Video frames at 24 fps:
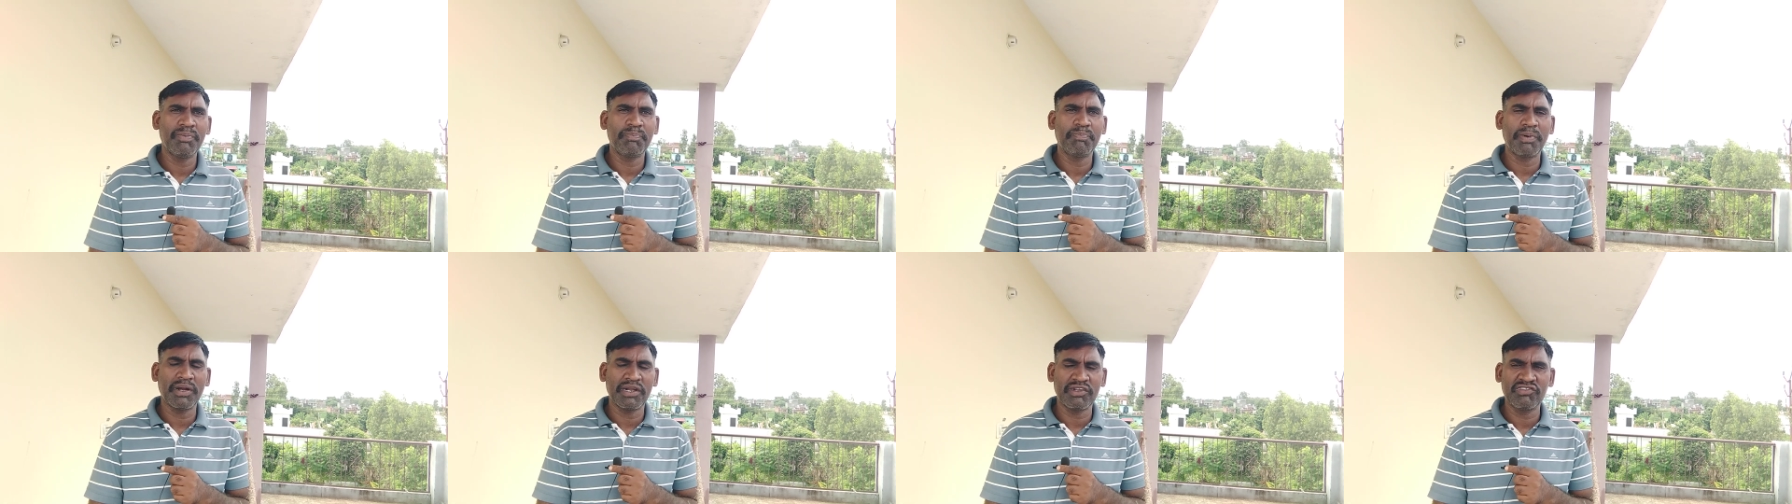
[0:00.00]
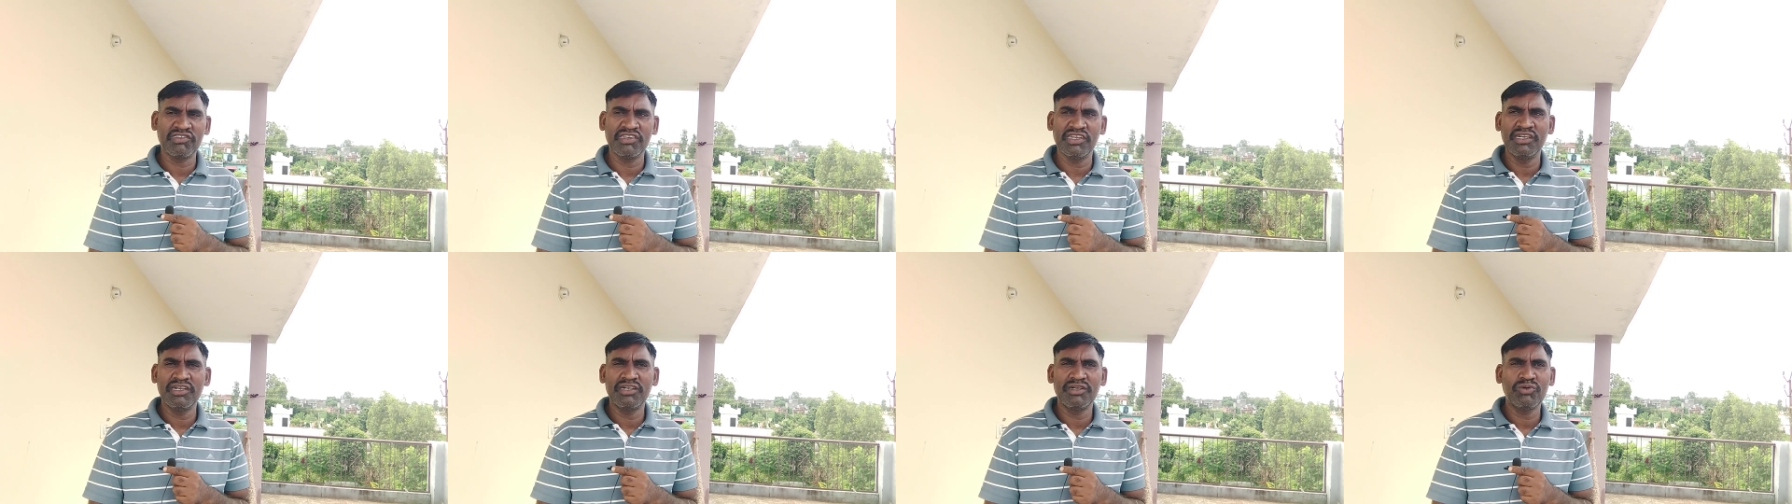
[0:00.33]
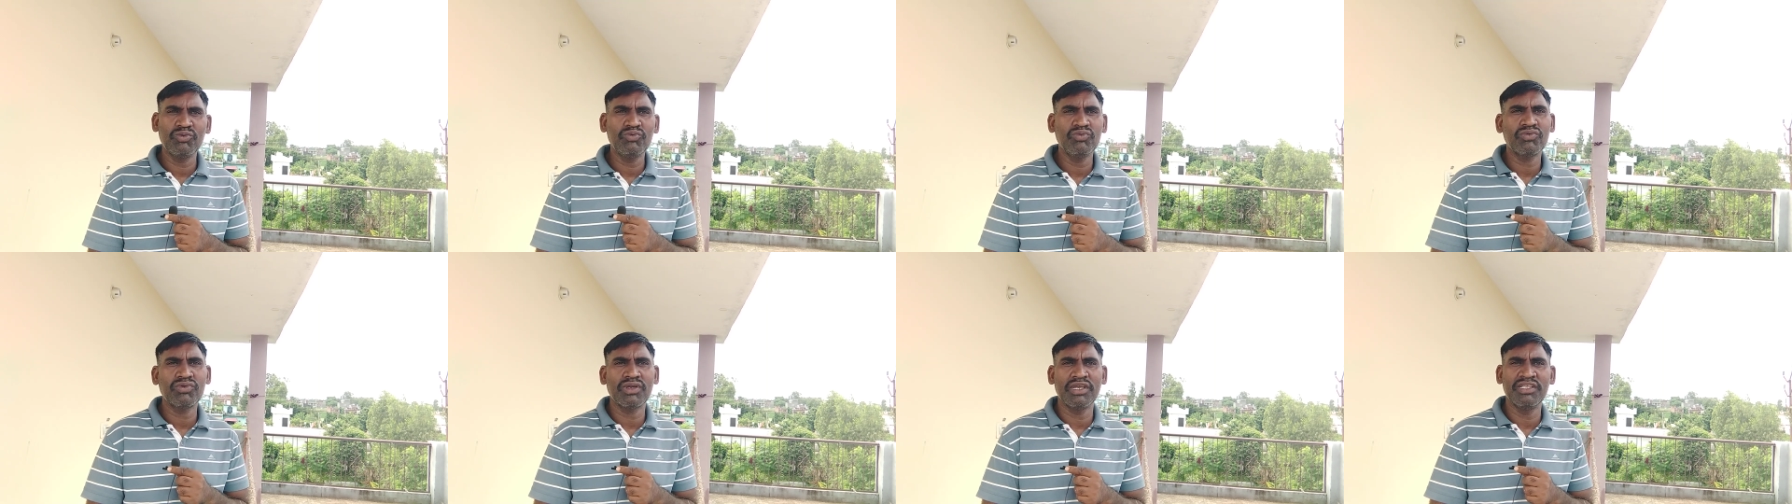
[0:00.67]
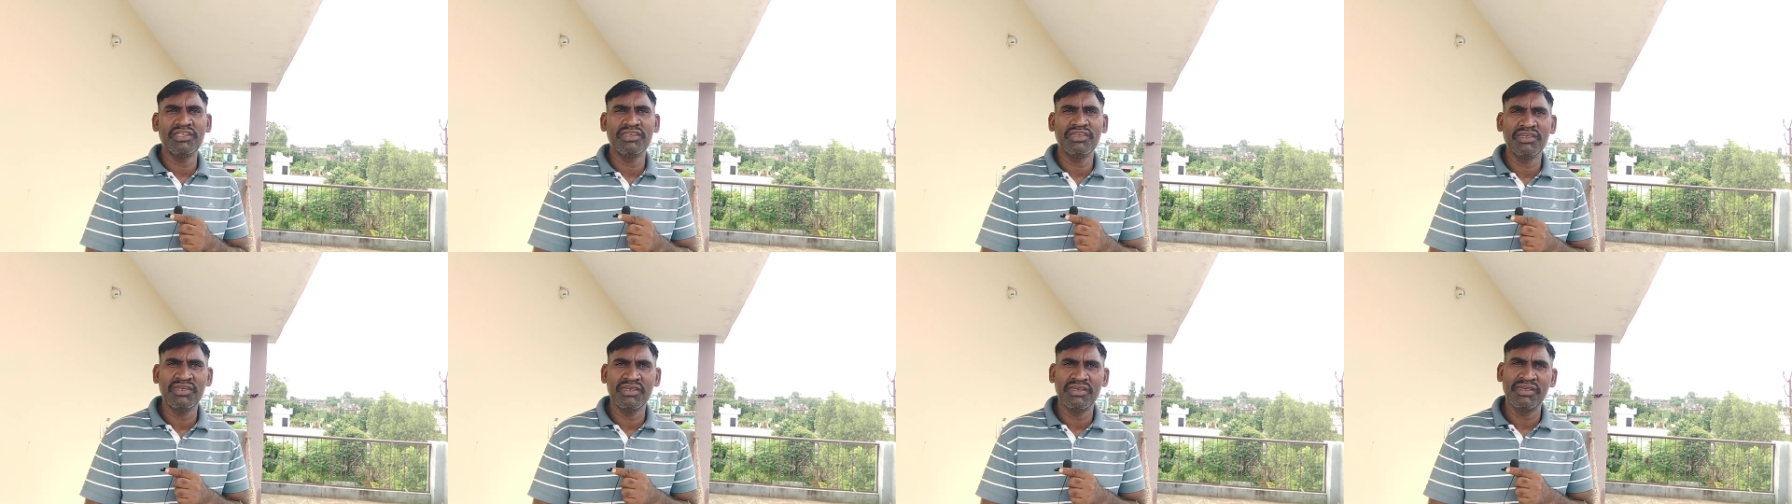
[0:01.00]
purchased two
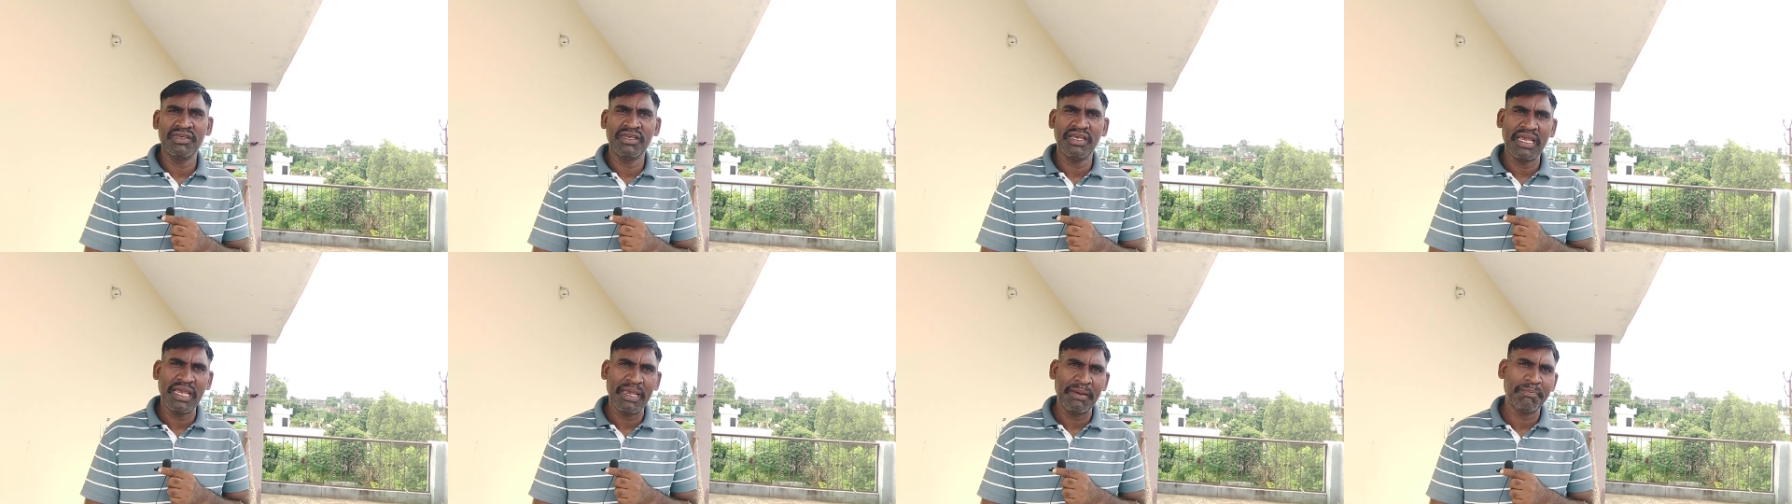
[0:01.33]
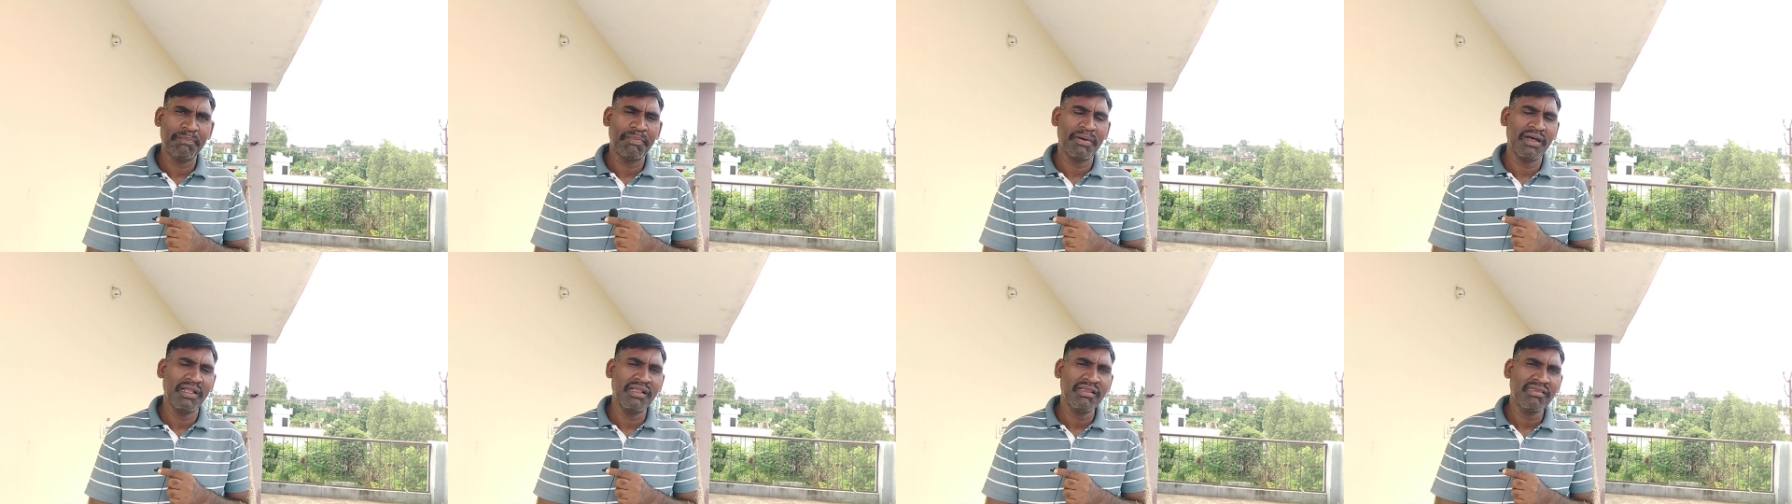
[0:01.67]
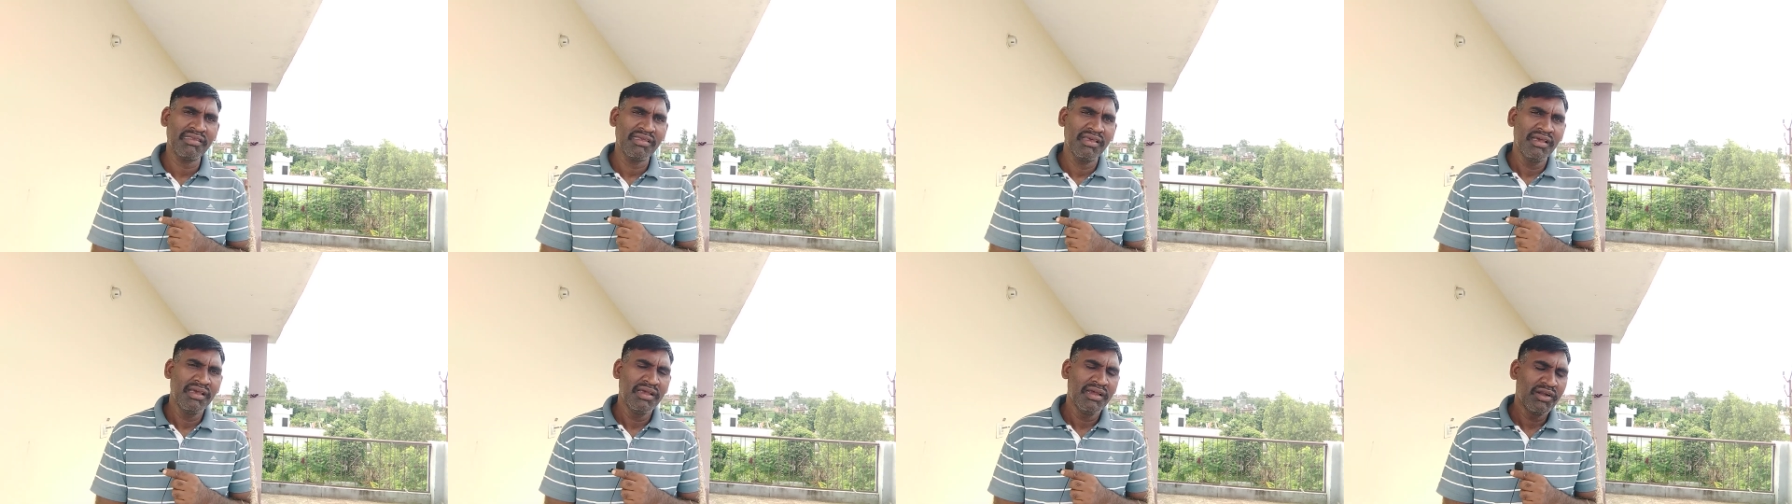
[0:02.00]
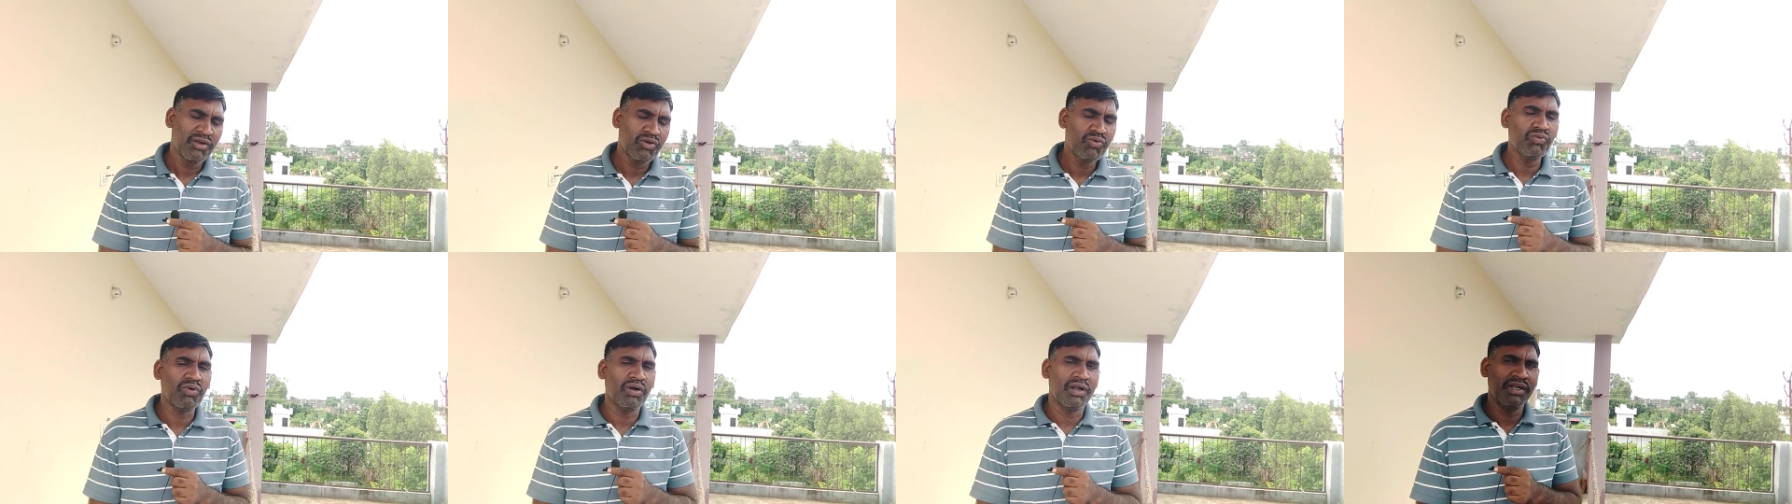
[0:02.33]
kg apples
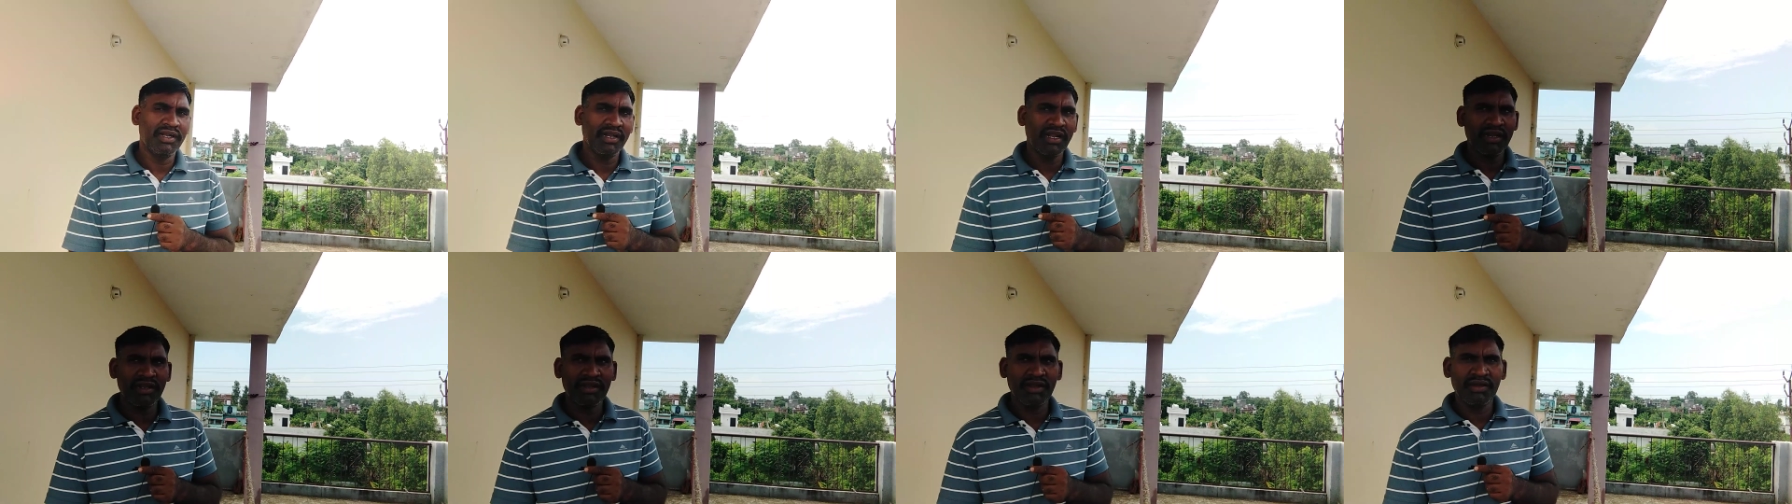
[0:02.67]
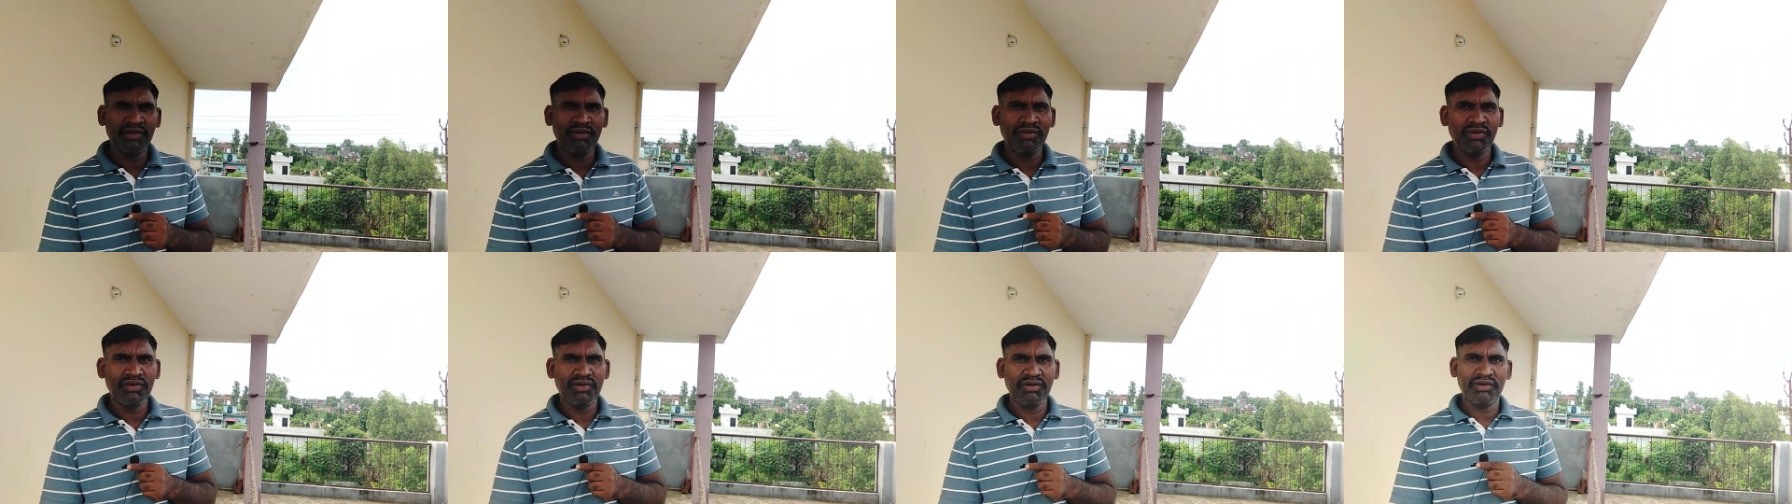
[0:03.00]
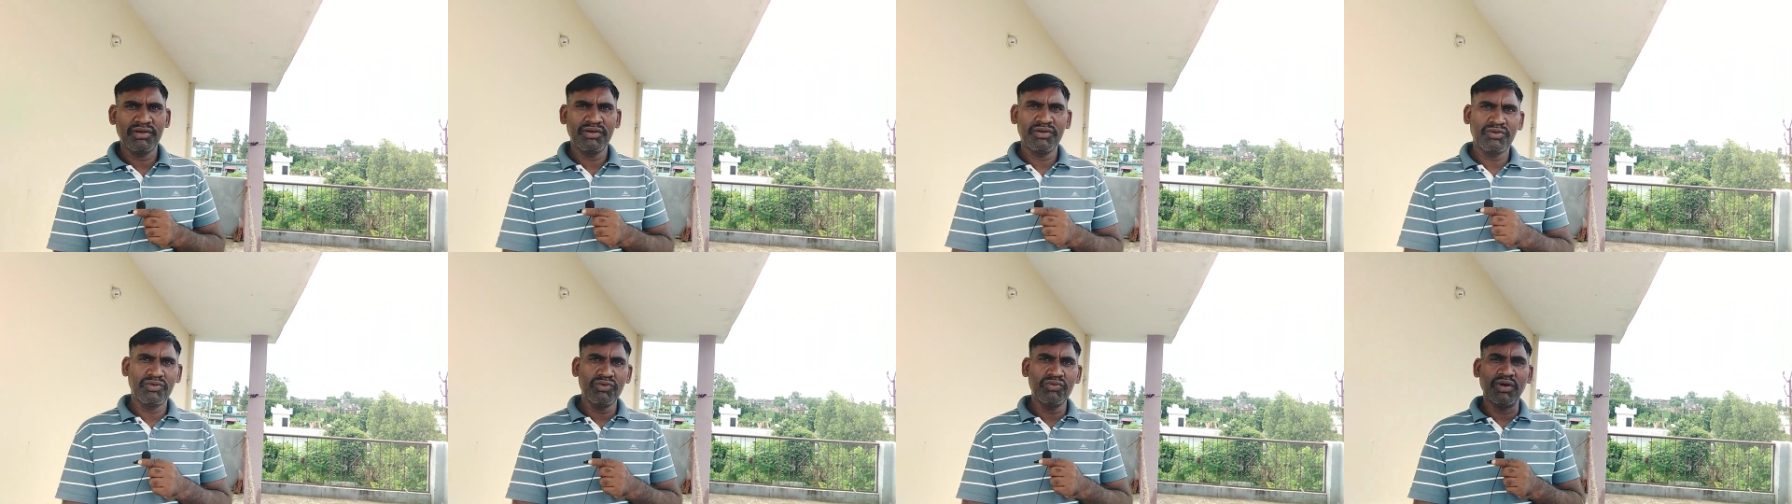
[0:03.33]
200 uh,